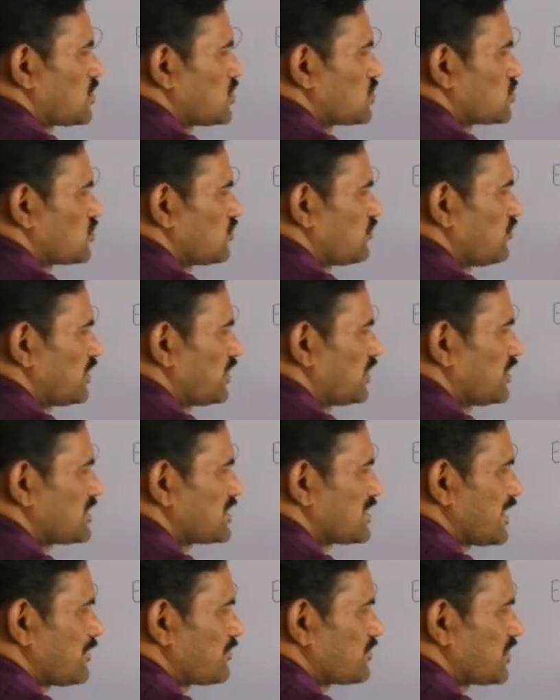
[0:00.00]
So for
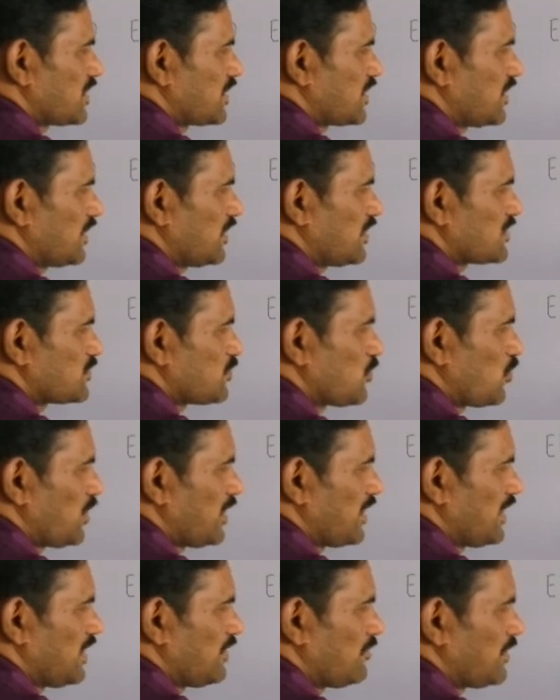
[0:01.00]
this I am taking this
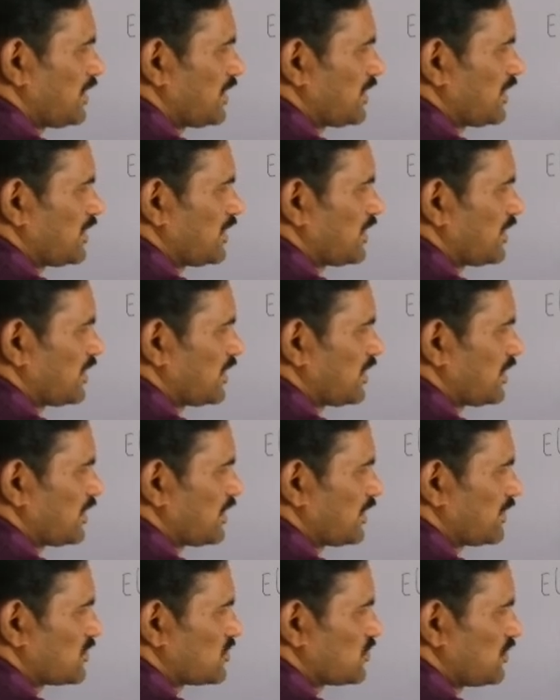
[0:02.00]
small elemental area
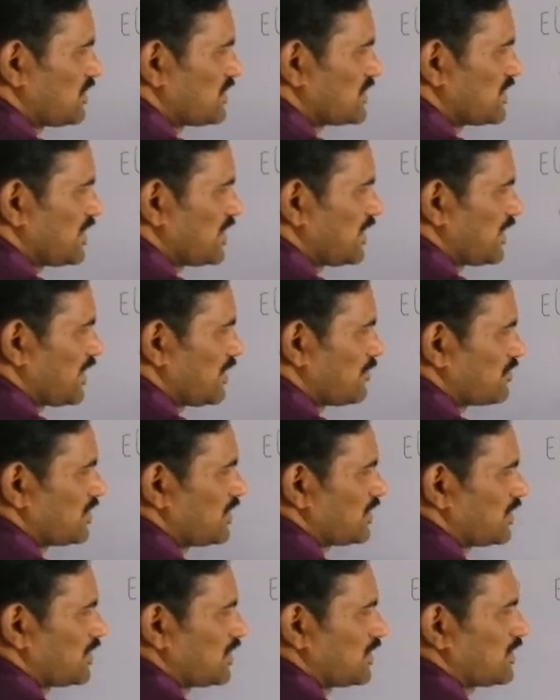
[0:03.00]
here. So this area I am
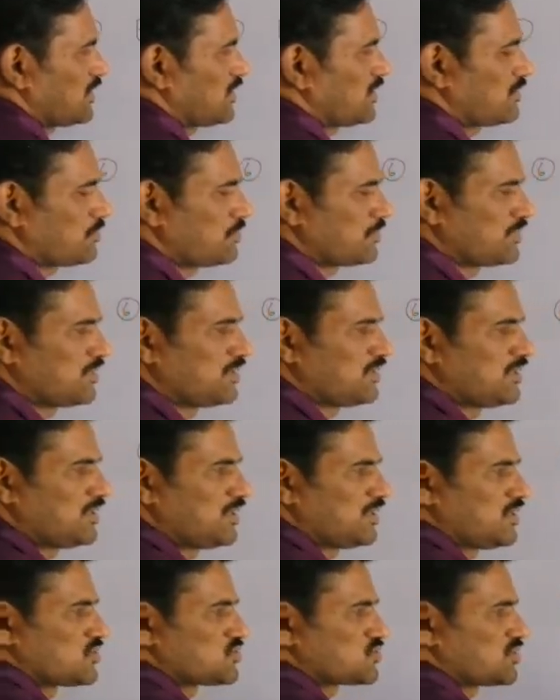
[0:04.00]
taking here.
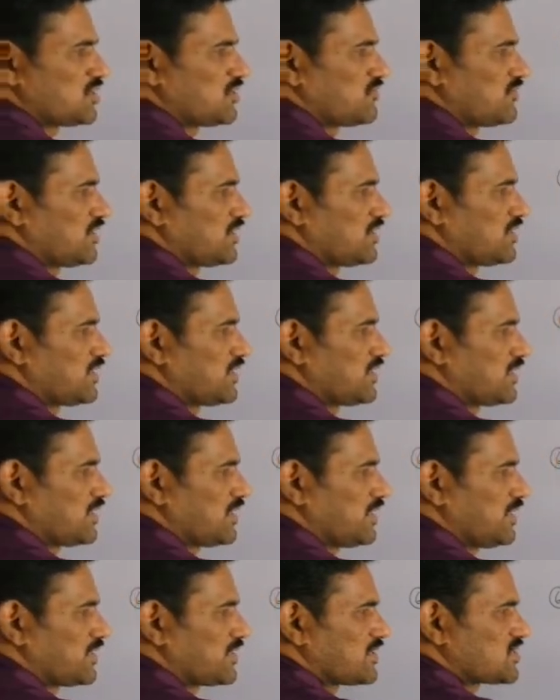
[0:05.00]
So then with that
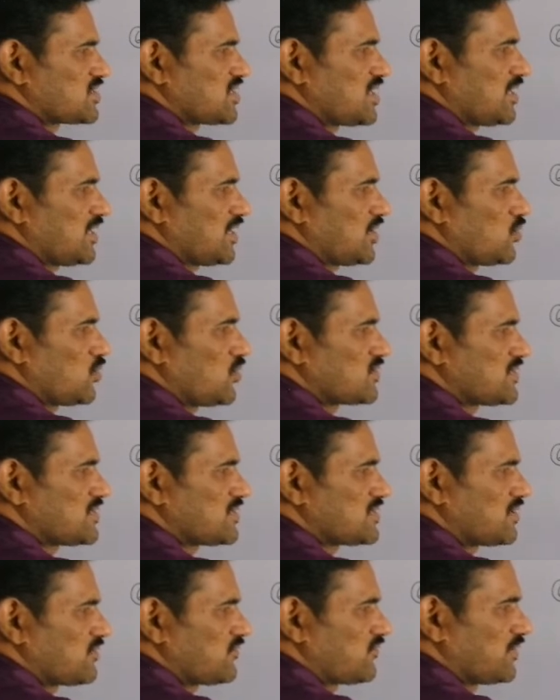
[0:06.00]
area let us take a
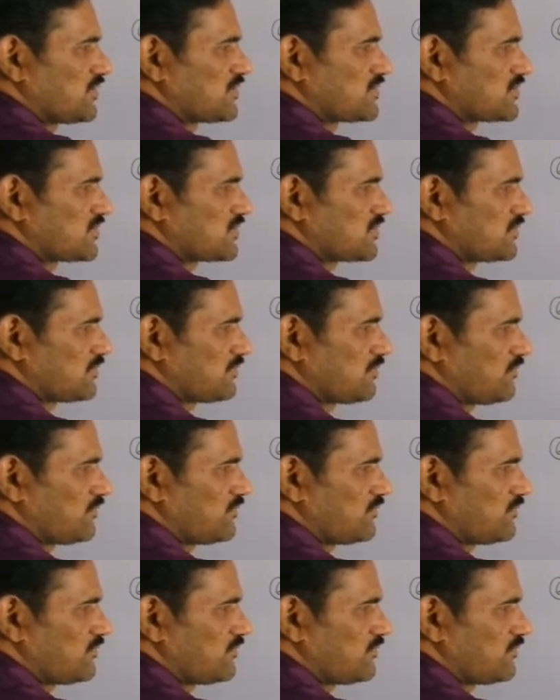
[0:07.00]
Gaussian surface.